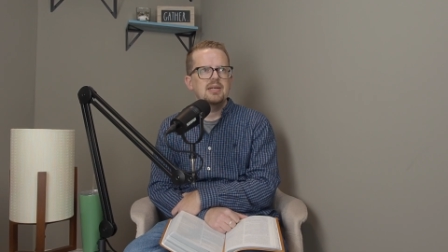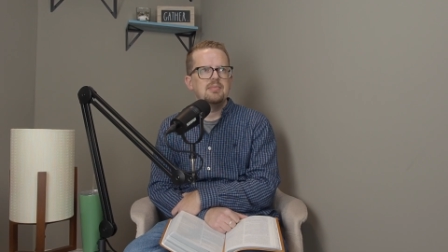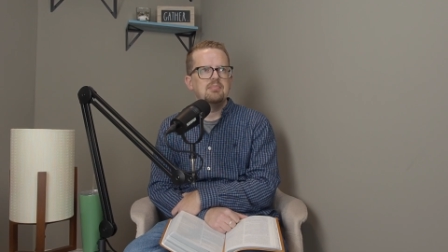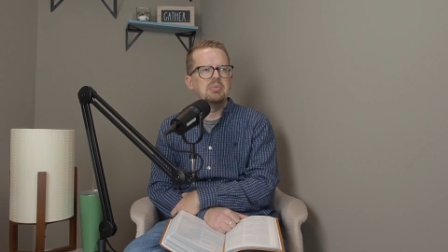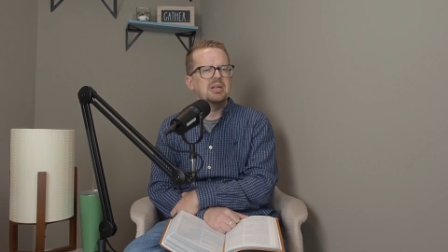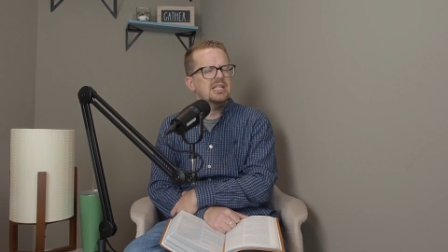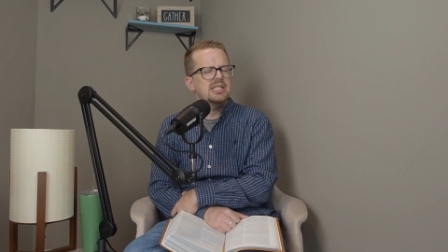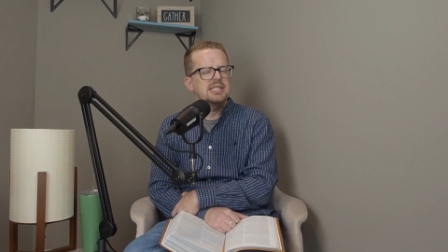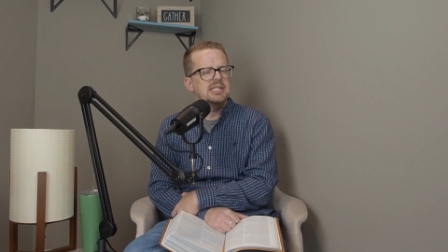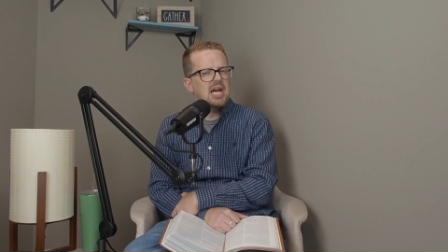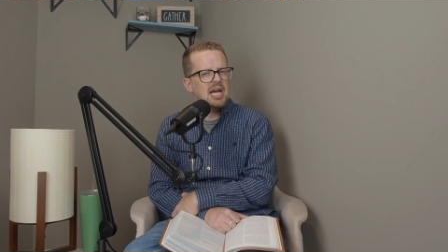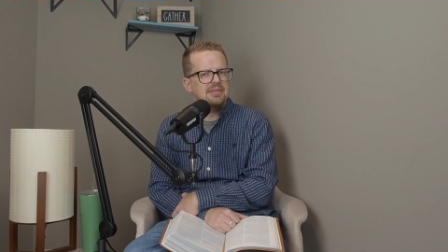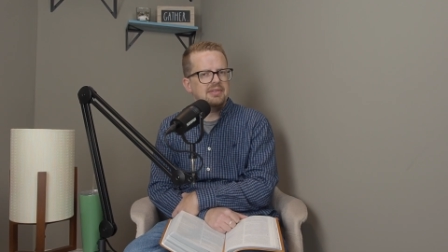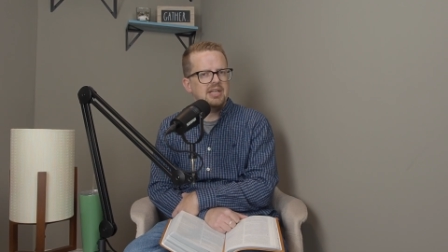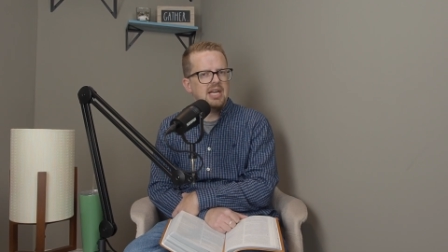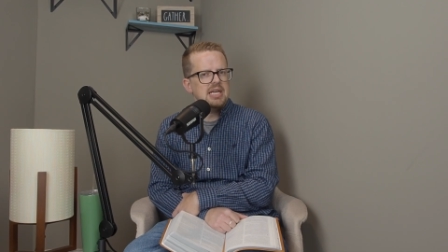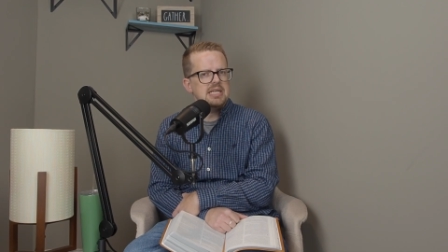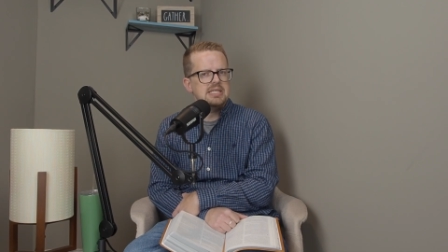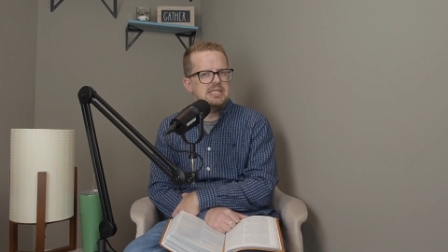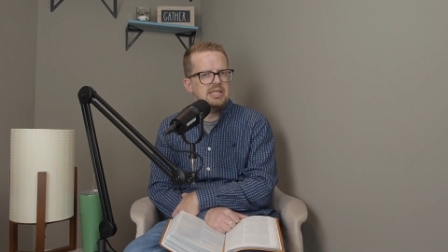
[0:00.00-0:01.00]
But it's not that
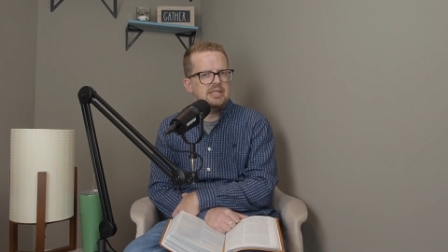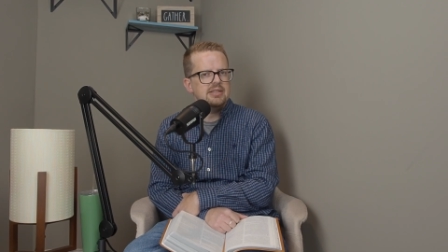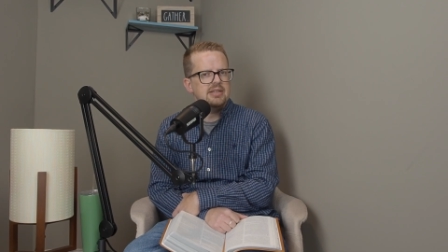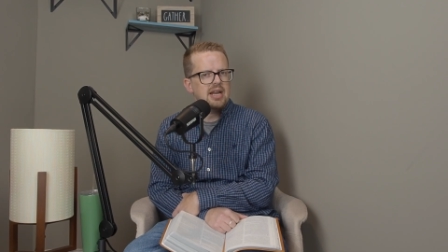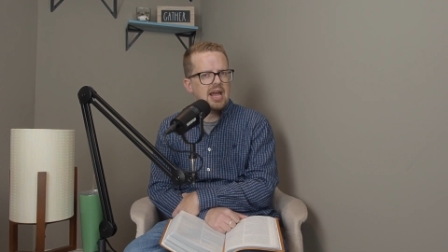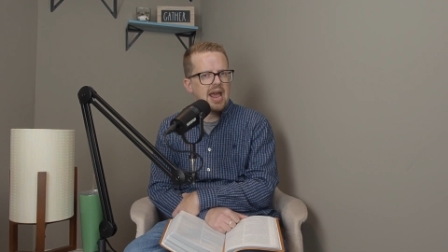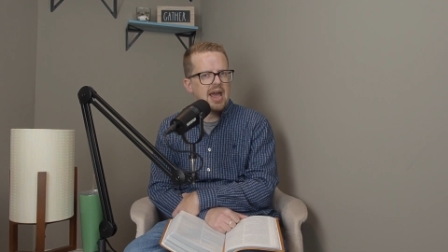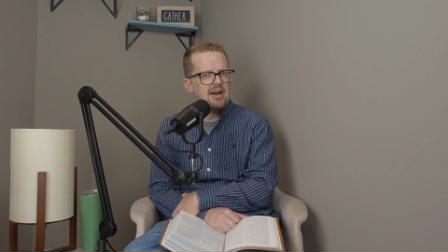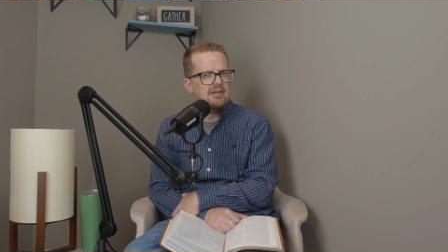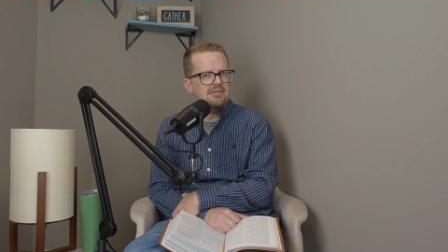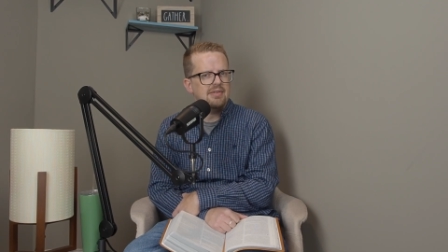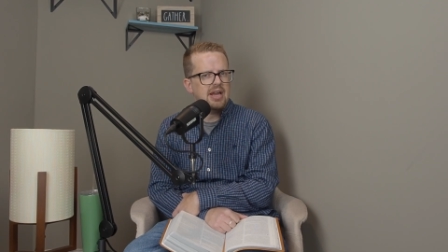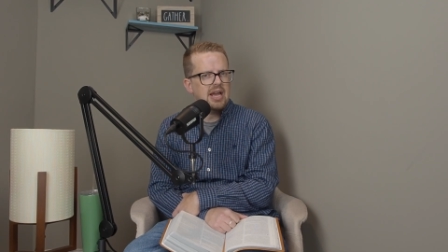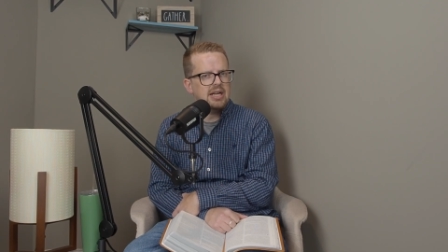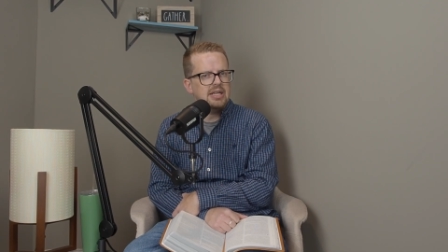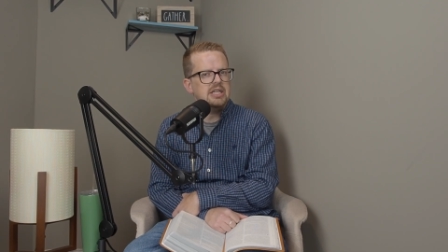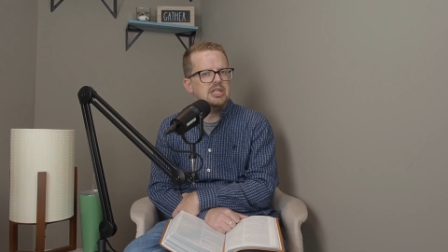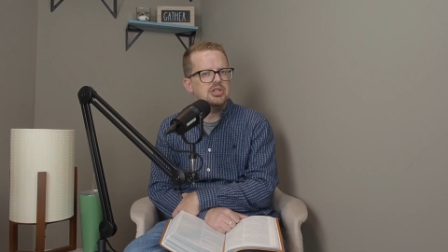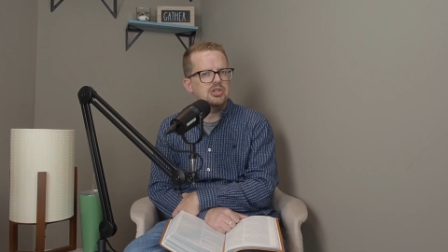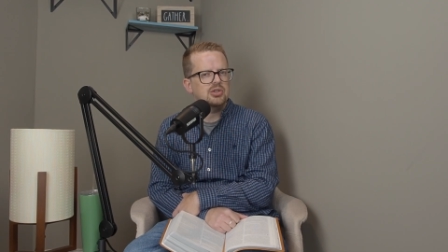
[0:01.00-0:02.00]
I didn't have
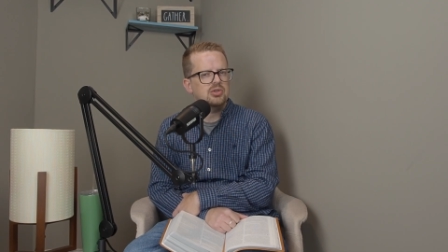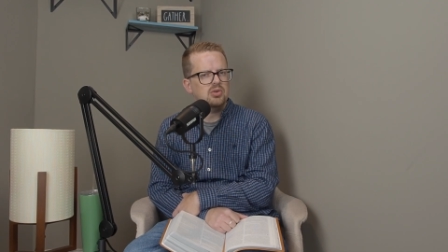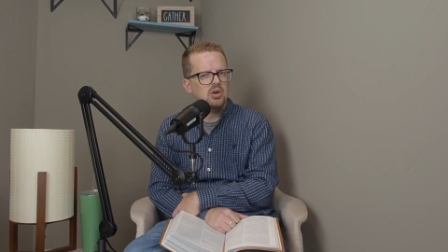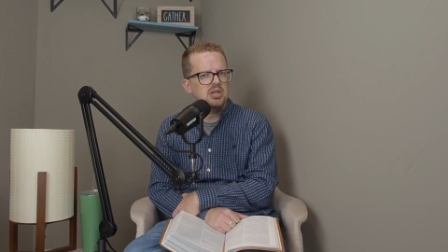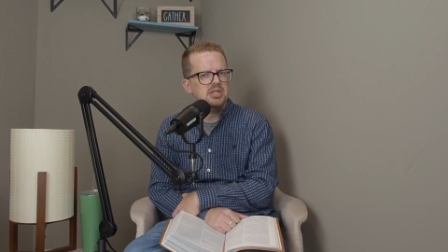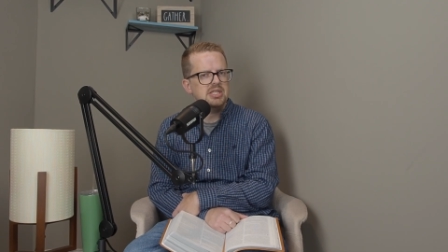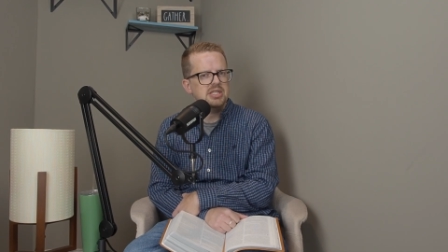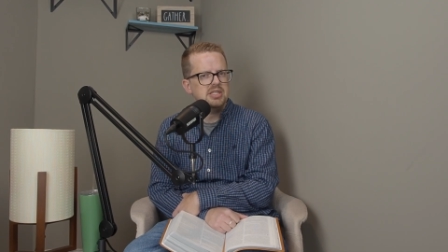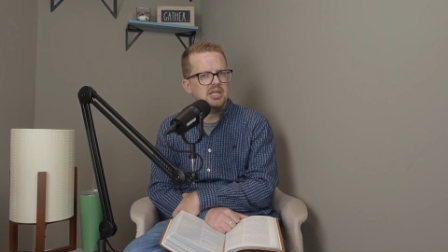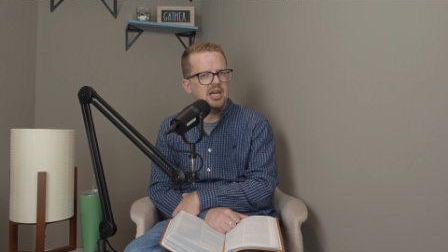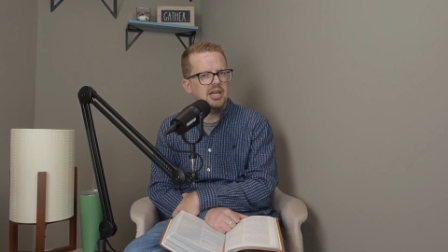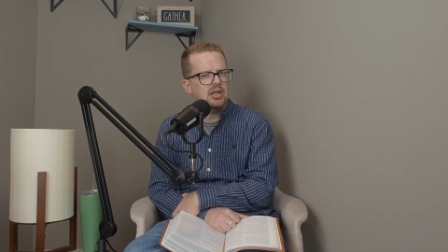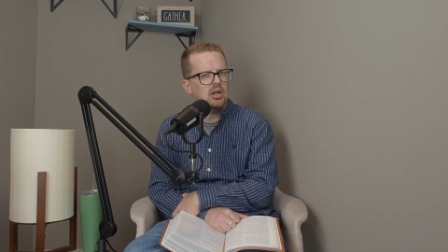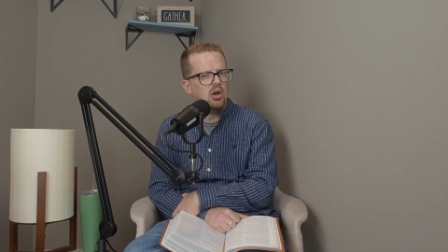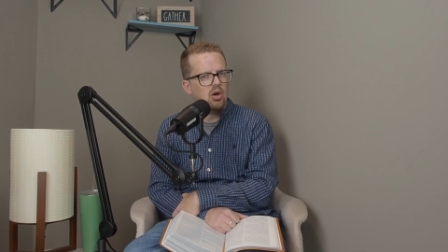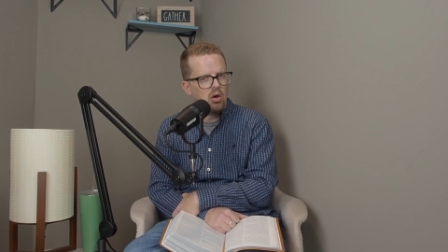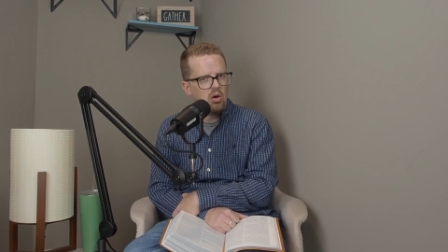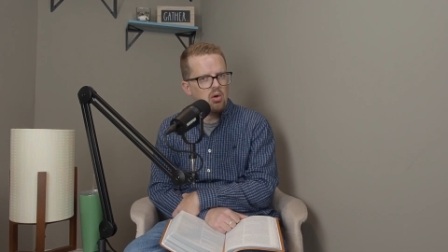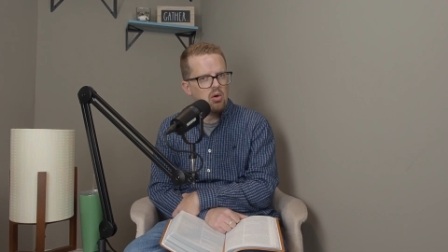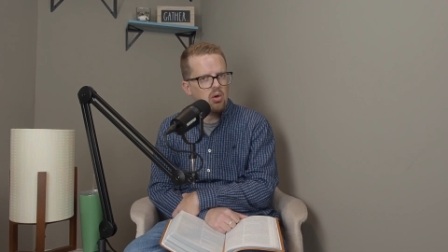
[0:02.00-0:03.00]
any trust at
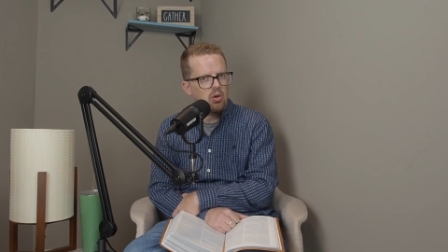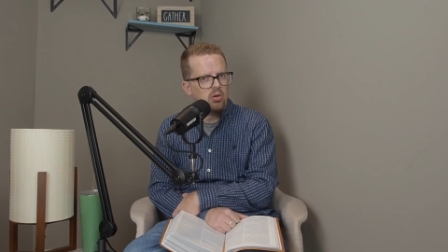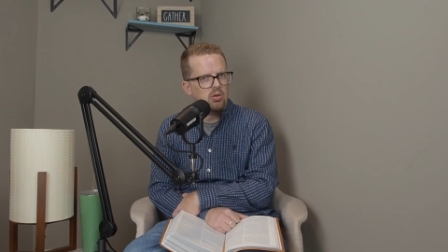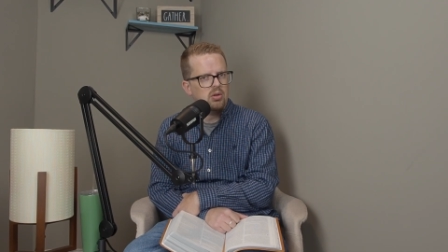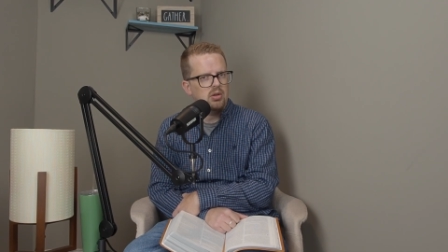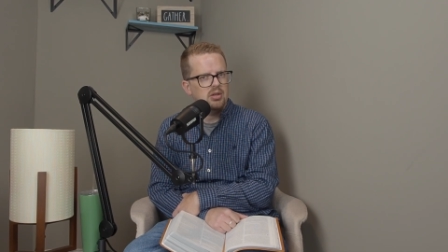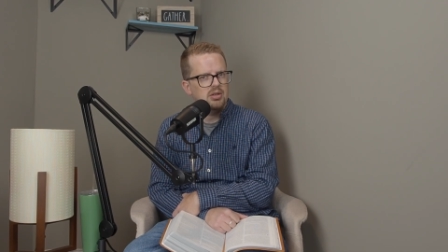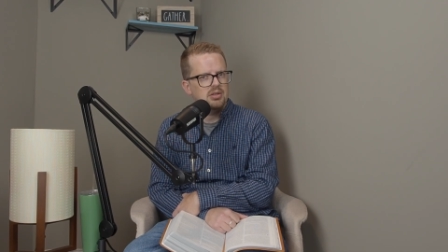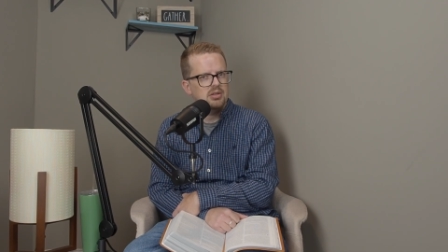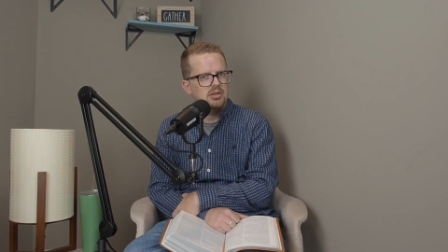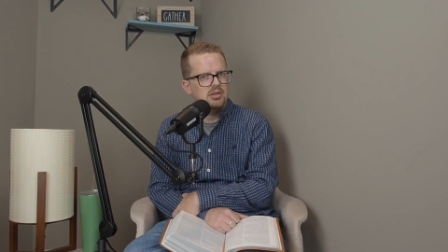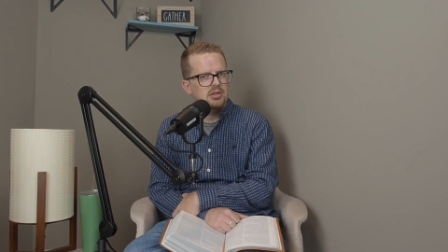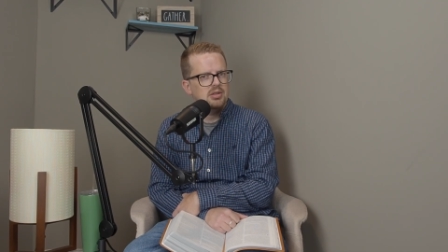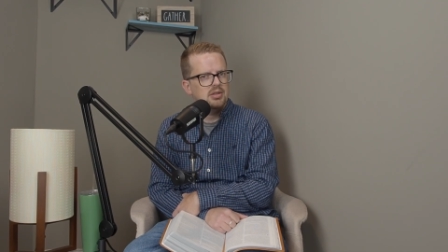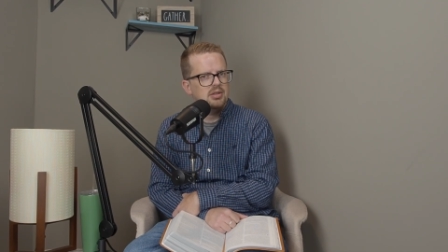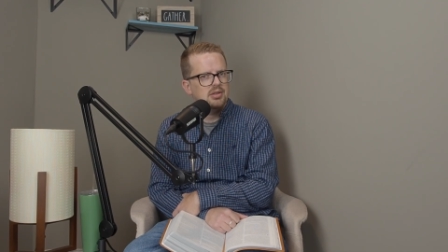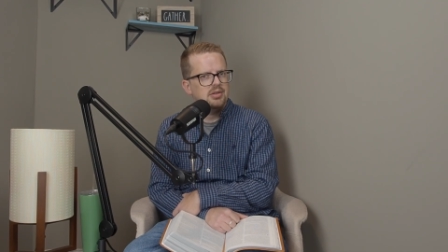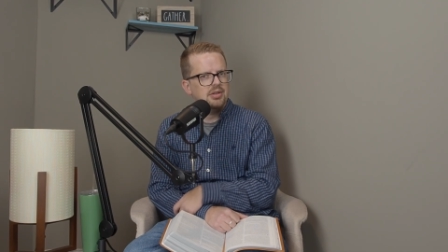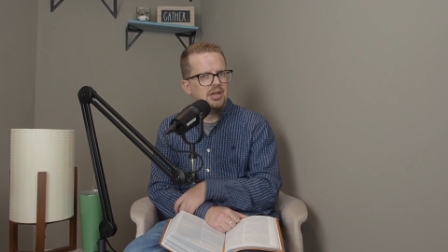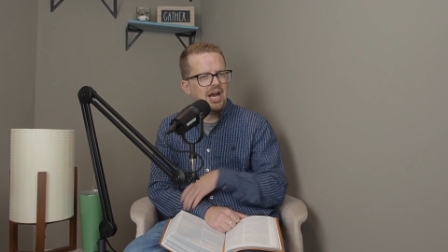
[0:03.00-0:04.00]
all.
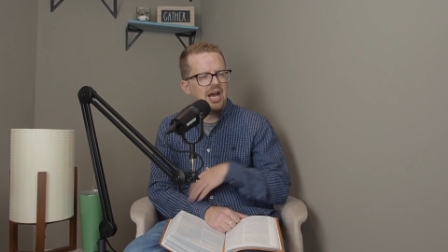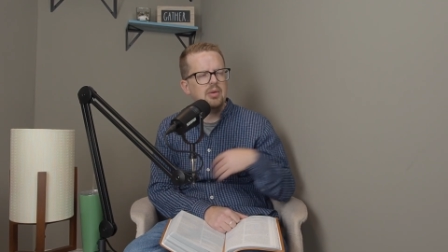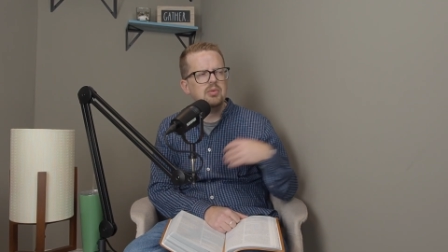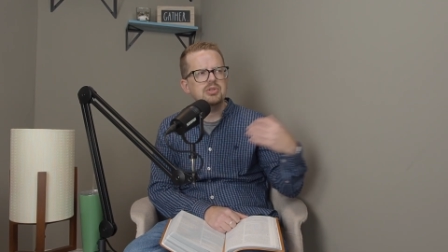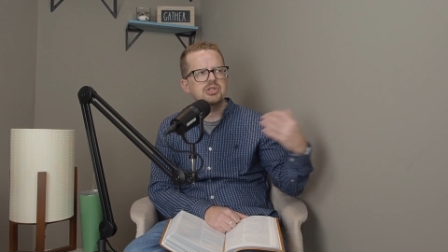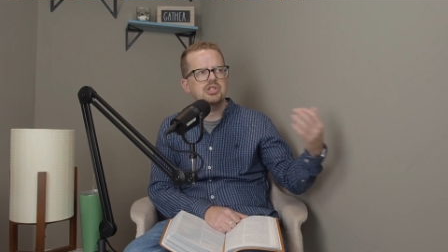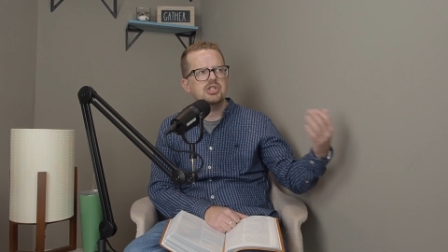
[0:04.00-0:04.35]
I was